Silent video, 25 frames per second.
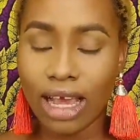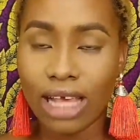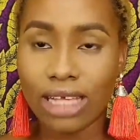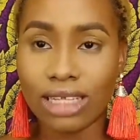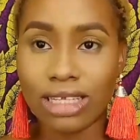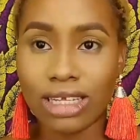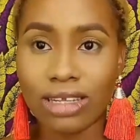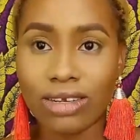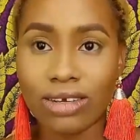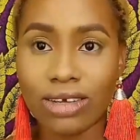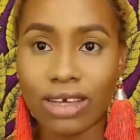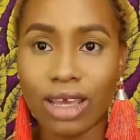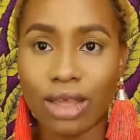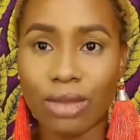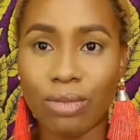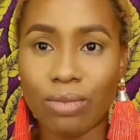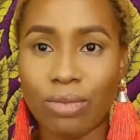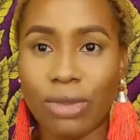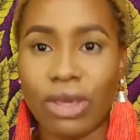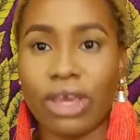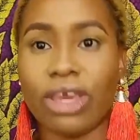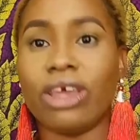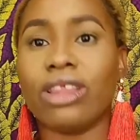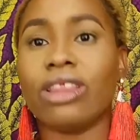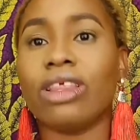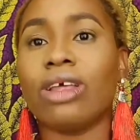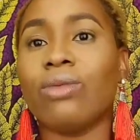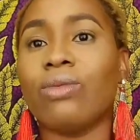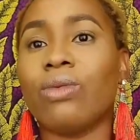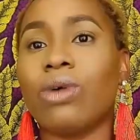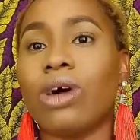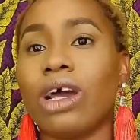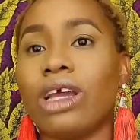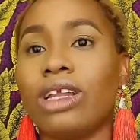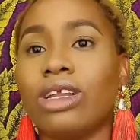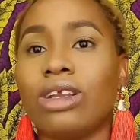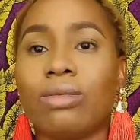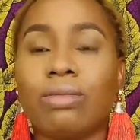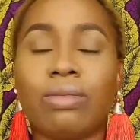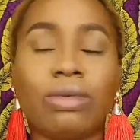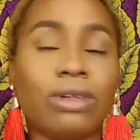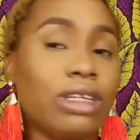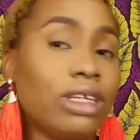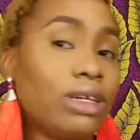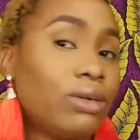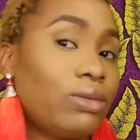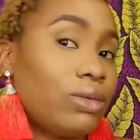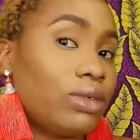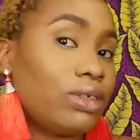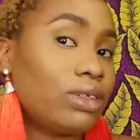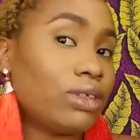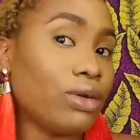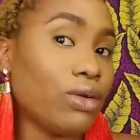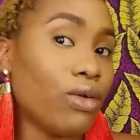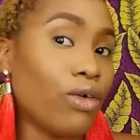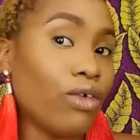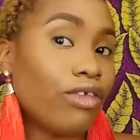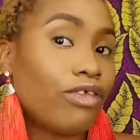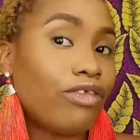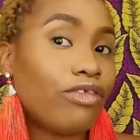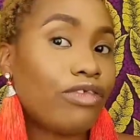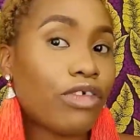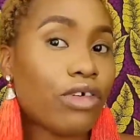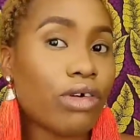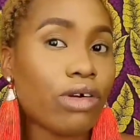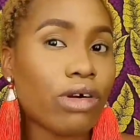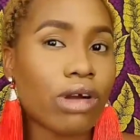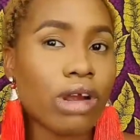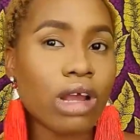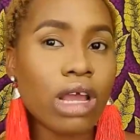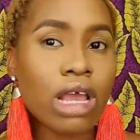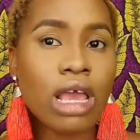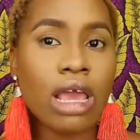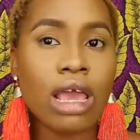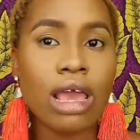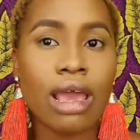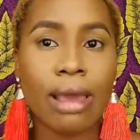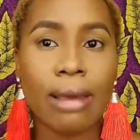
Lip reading: Is it looking bigger than what I normally would go for?